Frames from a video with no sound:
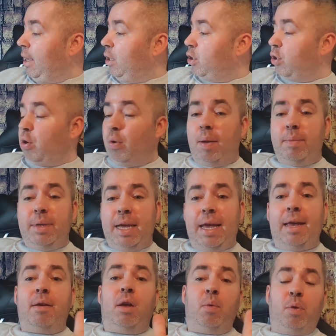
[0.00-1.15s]
So
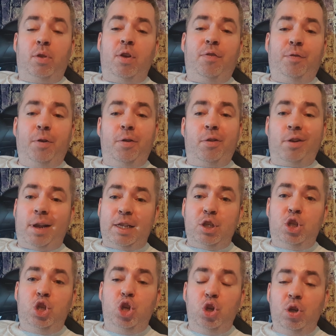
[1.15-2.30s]
yeah, without further
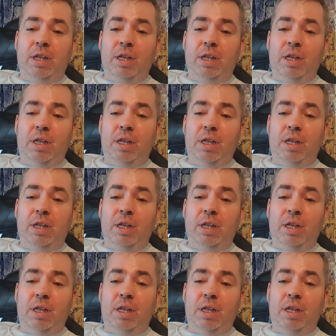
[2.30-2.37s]
ado,